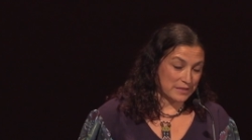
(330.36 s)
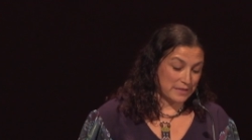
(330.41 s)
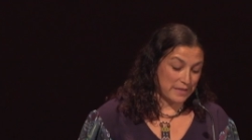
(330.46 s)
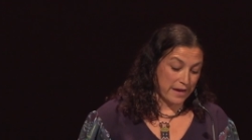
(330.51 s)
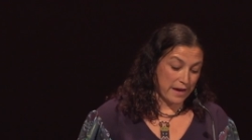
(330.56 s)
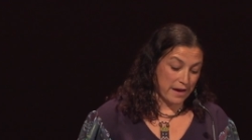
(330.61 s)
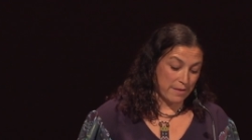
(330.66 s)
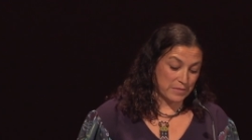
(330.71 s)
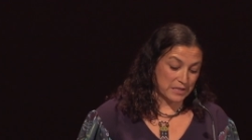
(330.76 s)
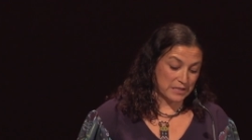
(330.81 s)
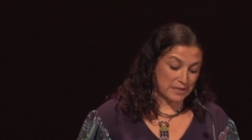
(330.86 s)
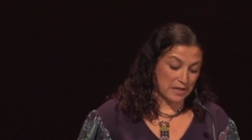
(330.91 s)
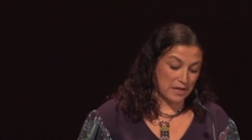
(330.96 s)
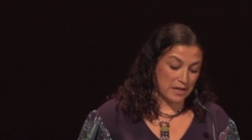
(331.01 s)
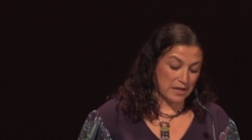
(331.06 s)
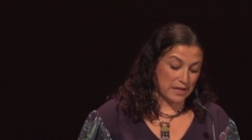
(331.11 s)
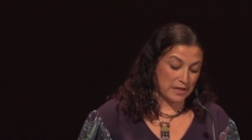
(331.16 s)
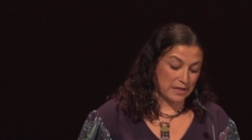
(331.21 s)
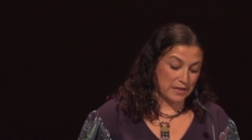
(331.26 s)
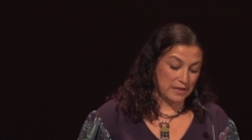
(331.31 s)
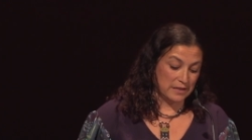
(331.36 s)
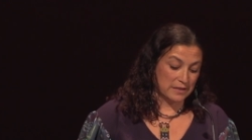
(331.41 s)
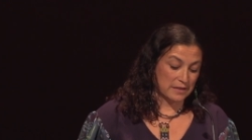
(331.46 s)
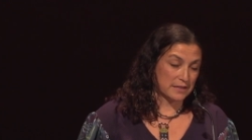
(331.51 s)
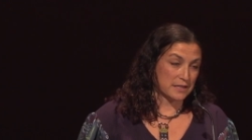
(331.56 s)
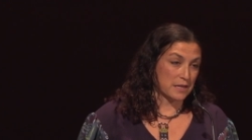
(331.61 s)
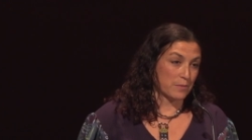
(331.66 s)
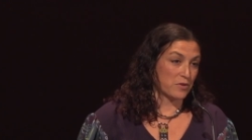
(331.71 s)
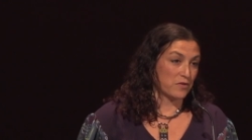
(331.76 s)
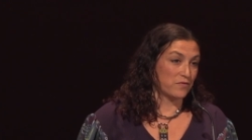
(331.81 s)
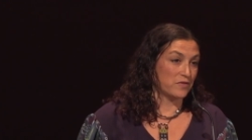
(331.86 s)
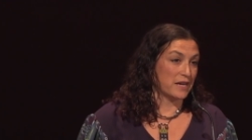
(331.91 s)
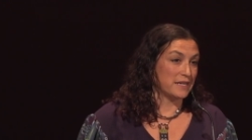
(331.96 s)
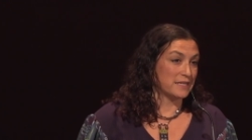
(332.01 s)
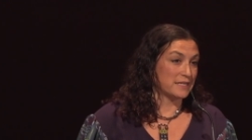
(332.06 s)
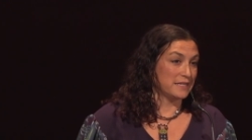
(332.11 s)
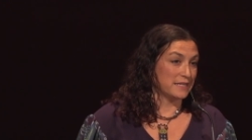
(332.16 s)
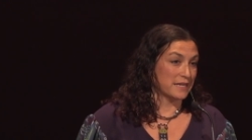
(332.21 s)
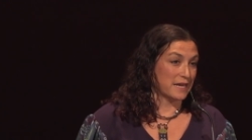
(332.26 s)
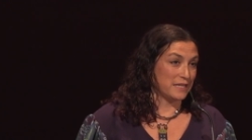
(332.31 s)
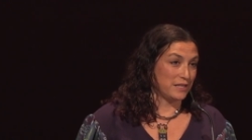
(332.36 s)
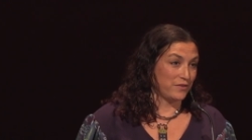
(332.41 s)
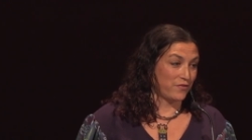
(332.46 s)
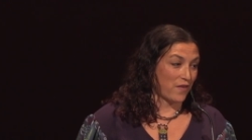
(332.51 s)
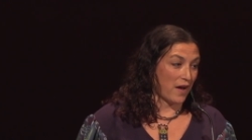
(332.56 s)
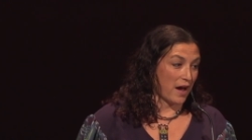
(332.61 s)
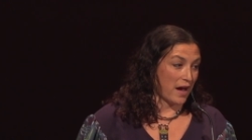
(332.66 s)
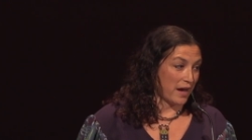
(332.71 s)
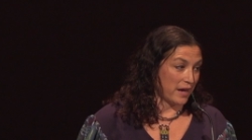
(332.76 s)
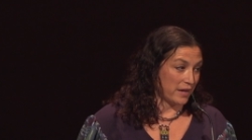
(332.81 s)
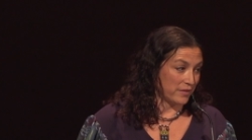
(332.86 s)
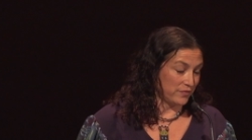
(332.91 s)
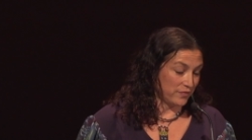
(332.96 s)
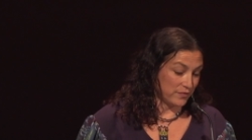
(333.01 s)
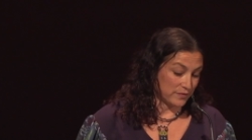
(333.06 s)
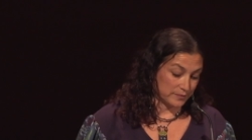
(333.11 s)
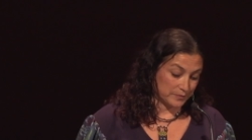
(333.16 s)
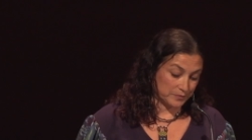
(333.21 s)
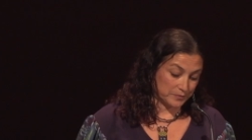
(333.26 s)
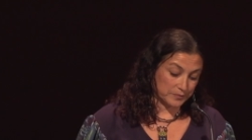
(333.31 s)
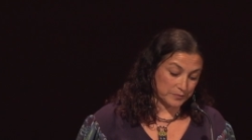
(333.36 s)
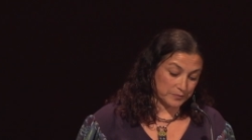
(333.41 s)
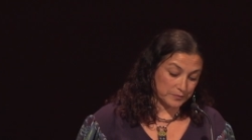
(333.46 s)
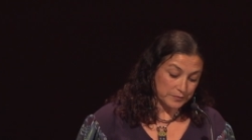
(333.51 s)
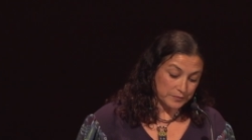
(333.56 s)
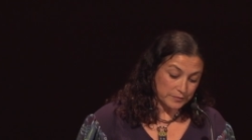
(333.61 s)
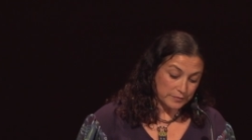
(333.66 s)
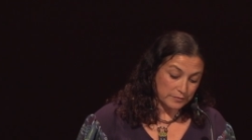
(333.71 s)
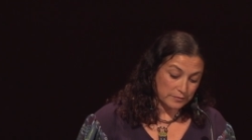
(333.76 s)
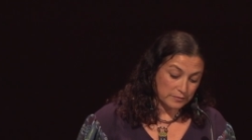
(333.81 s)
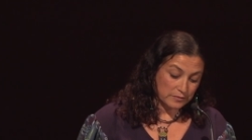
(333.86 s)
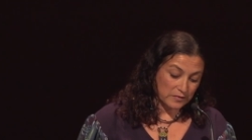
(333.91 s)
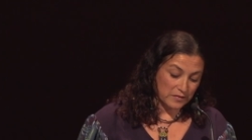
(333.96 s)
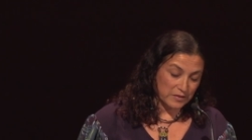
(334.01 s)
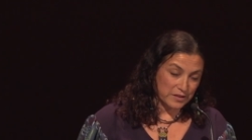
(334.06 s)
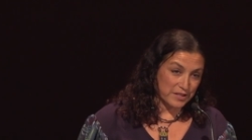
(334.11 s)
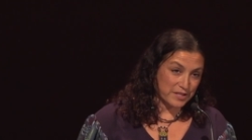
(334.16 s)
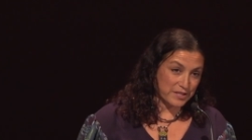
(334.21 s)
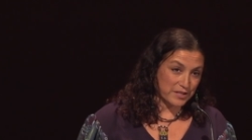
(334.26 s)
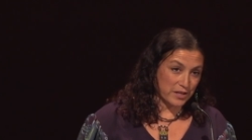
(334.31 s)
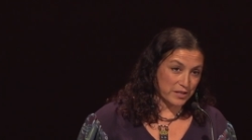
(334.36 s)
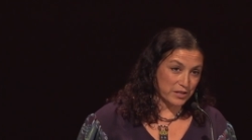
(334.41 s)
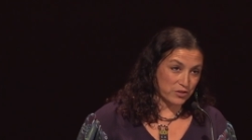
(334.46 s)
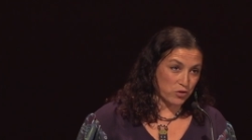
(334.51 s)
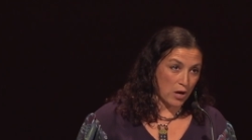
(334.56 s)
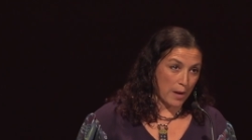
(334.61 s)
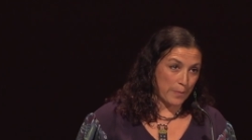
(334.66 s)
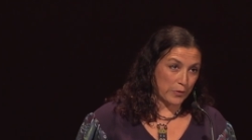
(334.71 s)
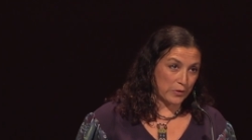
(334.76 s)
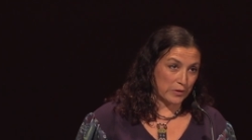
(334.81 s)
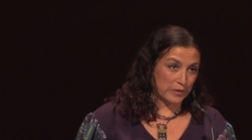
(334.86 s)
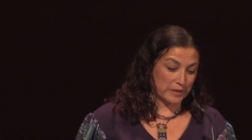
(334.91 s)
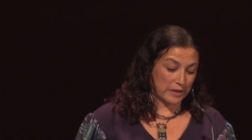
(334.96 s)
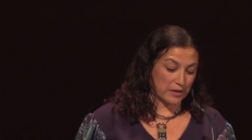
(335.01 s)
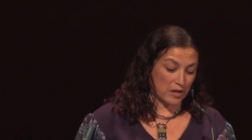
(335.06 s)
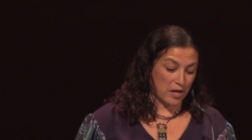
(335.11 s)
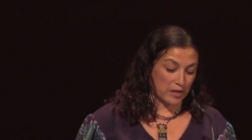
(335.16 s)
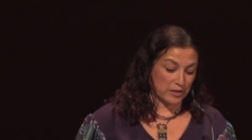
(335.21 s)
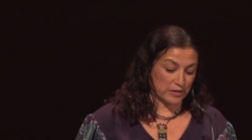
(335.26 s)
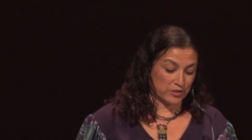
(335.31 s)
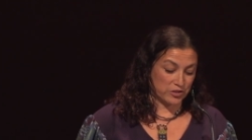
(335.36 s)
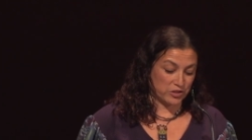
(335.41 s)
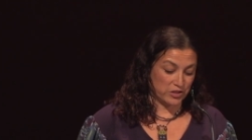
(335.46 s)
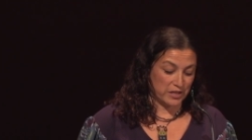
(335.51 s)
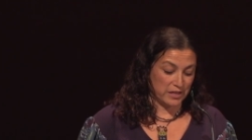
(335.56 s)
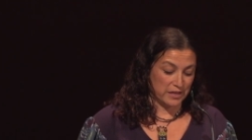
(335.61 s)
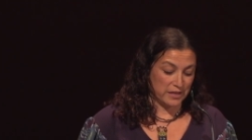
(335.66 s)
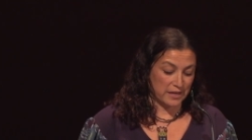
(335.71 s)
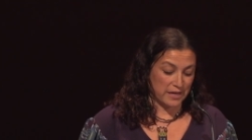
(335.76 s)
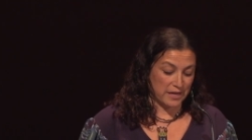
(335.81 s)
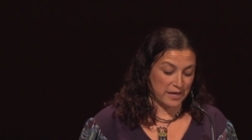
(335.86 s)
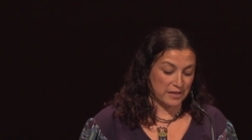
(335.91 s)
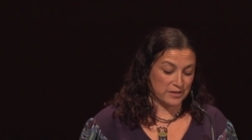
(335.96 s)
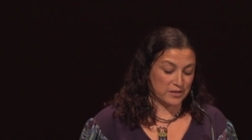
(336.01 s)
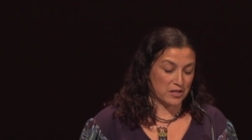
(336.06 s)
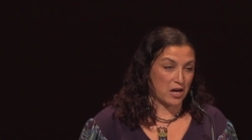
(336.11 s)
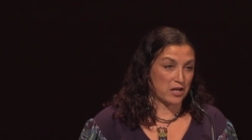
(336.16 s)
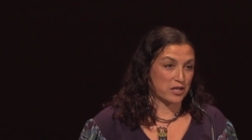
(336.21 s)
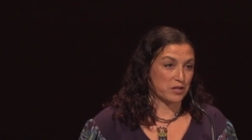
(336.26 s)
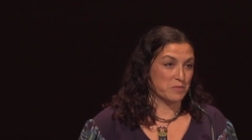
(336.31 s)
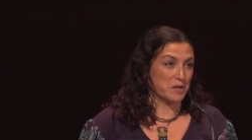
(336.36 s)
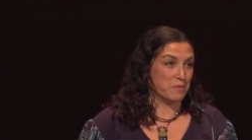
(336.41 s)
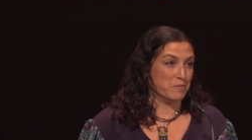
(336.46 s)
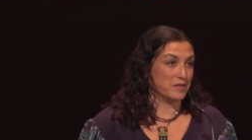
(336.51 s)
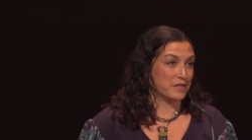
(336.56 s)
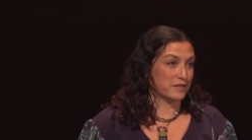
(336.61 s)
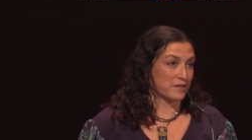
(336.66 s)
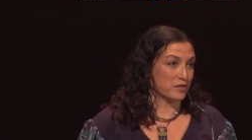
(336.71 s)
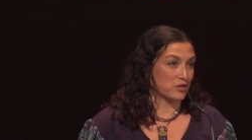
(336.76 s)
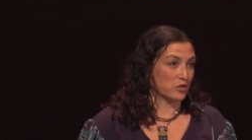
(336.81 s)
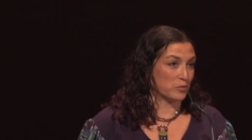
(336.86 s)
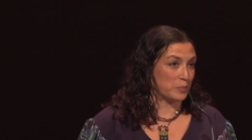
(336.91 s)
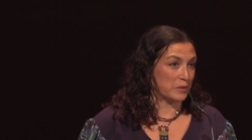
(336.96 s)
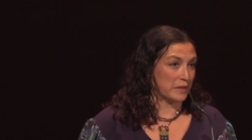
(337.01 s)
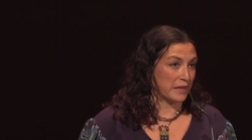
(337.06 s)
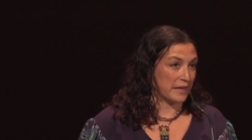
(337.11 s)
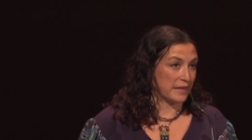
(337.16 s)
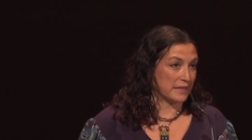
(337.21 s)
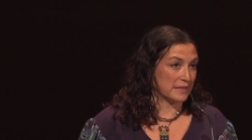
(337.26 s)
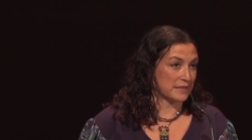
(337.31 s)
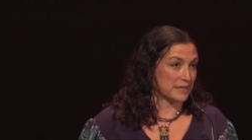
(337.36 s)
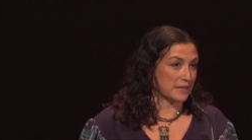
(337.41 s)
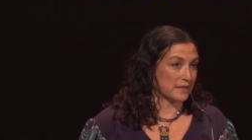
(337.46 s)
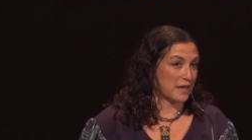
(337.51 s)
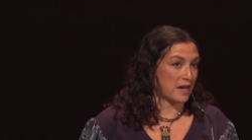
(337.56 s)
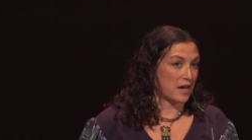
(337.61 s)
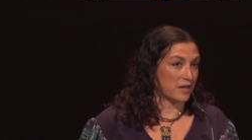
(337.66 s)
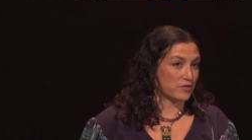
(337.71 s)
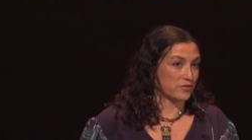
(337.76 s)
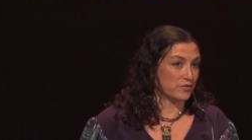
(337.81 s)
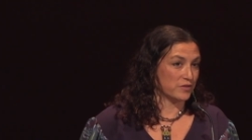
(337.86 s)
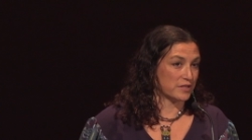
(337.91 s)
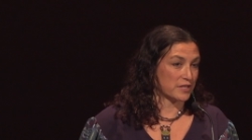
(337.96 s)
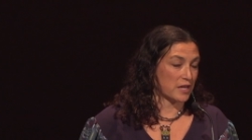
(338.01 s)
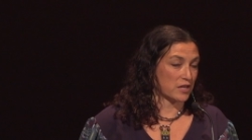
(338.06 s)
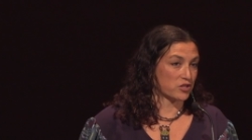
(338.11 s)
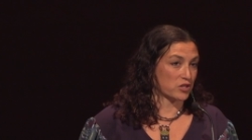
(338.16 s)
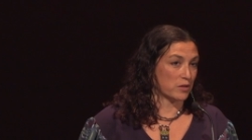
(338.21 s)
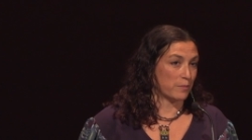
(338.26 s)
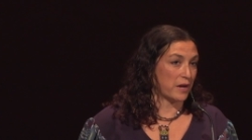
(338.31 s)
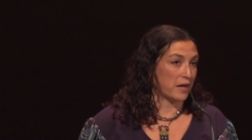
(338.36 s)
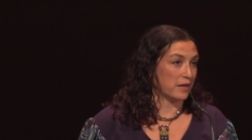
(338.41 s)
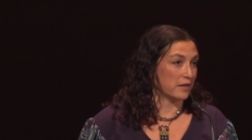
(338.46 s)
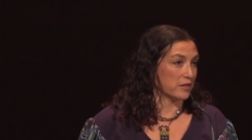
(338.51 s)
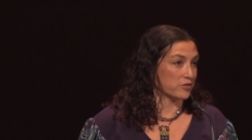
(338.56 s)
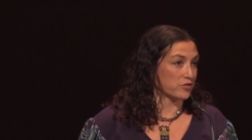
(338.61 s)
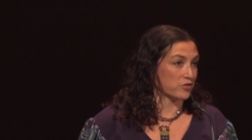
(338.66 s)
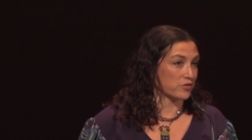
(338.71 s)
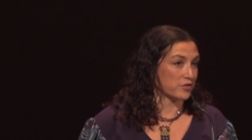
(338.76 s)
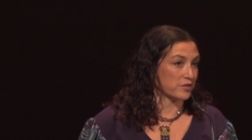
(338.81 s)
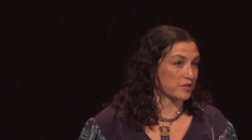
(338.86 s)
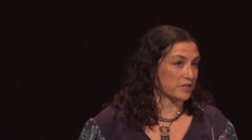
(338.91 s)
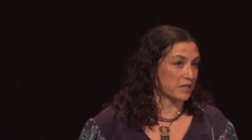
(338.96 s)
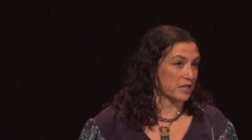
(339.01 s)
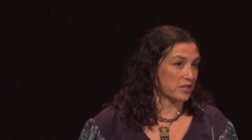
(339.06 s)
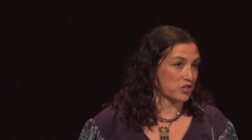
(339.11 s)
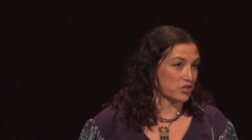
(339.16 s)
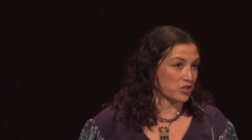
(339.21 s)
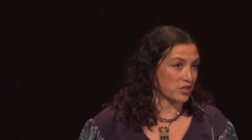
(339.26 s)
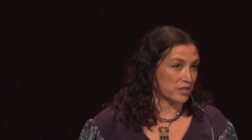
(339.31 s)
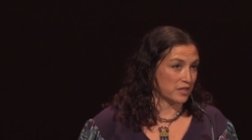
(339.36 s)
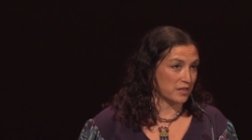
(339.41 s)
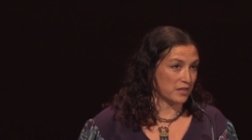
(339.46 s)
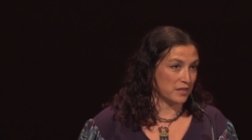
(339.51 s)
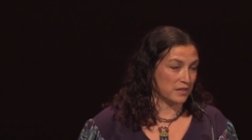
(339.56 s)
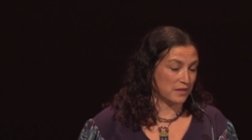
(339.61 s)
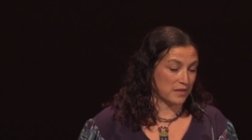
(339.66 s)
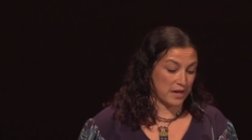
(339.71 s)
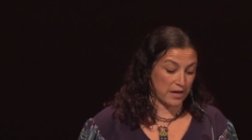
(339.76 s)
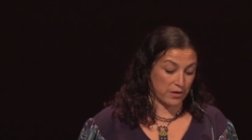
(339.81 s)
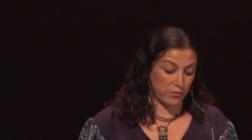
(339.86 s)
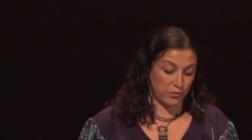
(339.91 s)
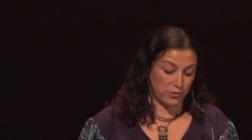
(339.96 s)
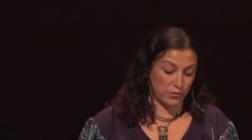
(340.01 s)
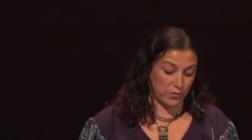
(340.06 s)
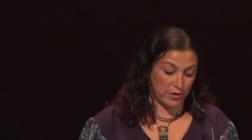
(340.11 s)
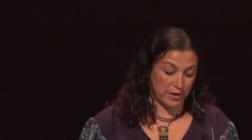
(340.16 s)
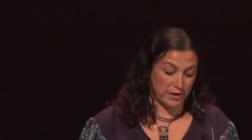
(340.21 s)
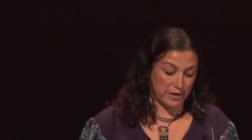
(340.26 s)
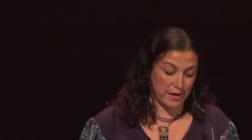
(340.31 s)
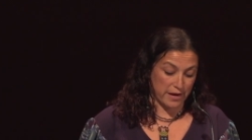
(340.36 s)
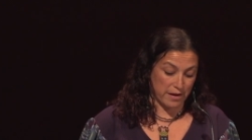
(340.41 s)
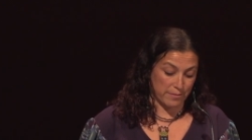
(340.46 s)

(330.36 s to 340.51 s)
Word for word: to the Amazon in the summer of 1995 to study tropical ecology and document medicinal plants at the Hatun Sacha biological station in the Ecuadorian